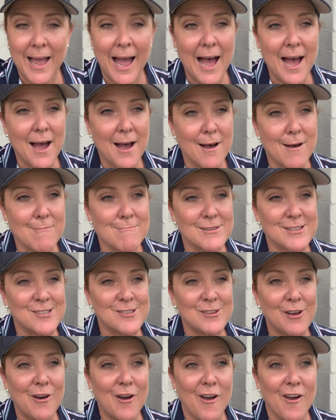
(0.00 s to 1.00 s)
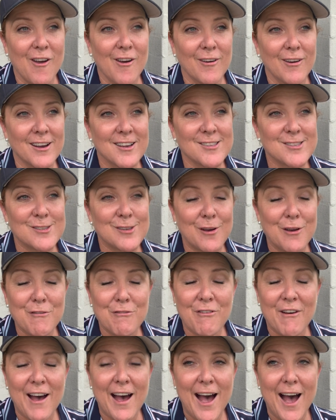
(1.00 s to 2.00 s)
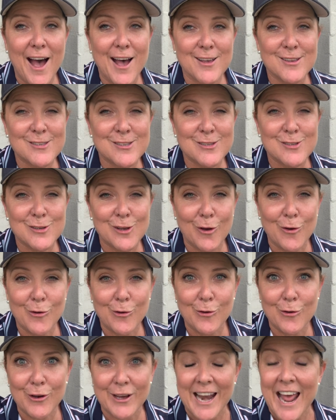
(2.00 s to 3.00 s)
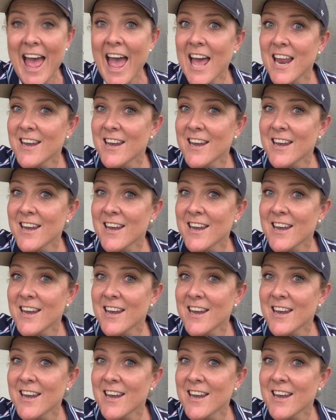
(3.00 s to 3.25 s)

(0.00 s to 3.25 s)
Um, so, so far, so good.